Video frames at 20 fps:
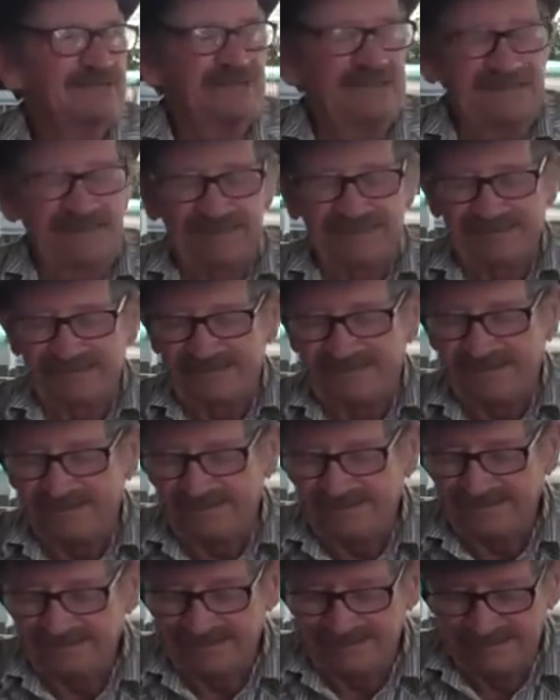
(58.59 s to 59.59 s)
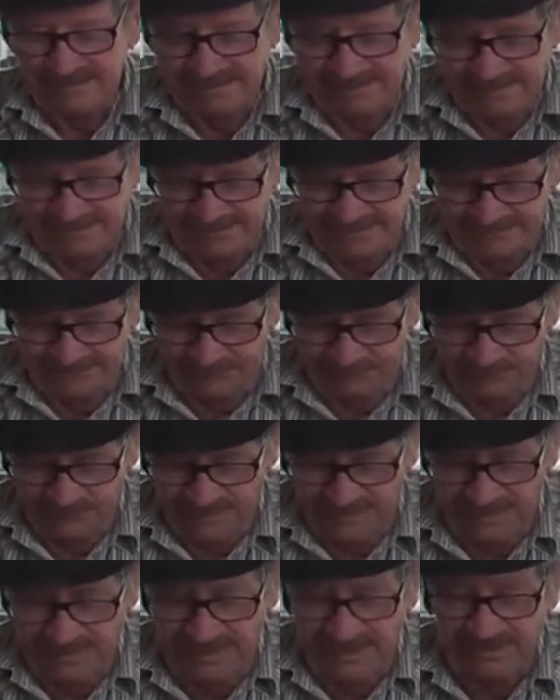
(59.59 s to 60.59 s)
and uh,
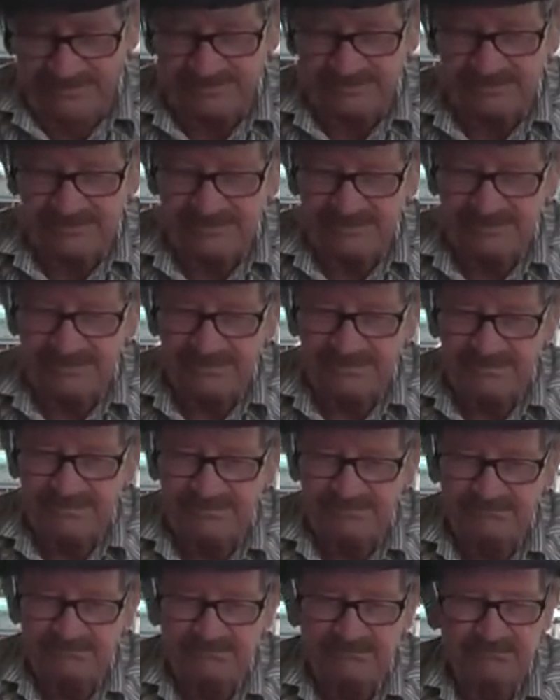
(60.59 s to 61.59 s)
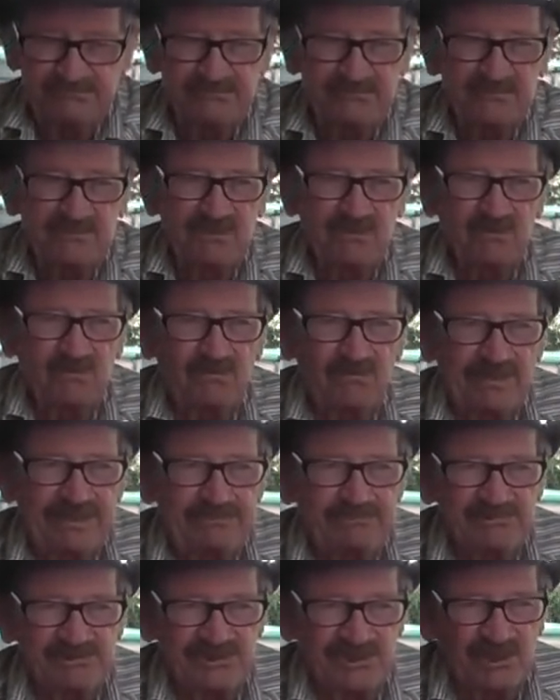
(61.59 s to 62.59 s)
he oh,
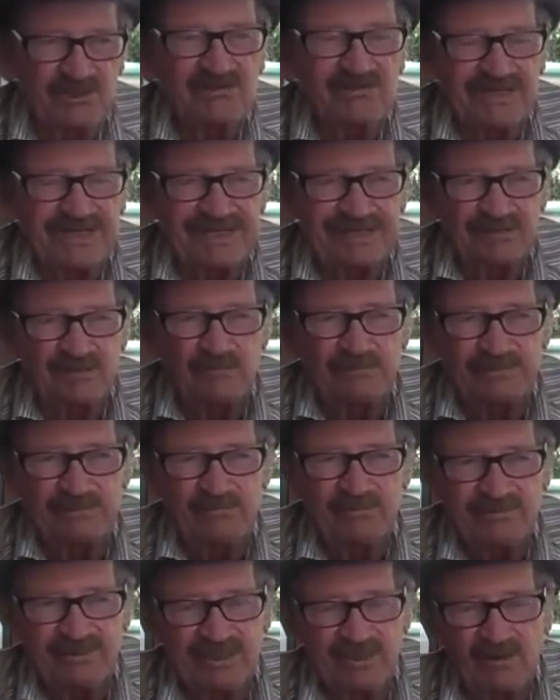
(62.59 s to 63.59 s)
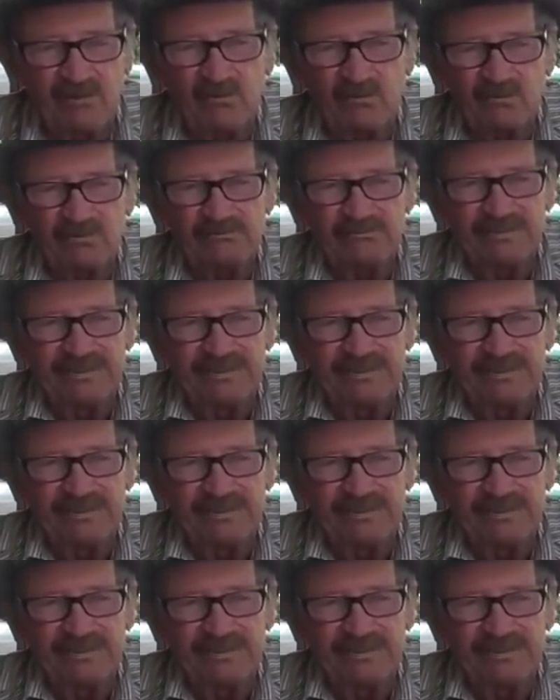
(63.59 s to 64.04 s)
he was young antelope. He wasn't an old one,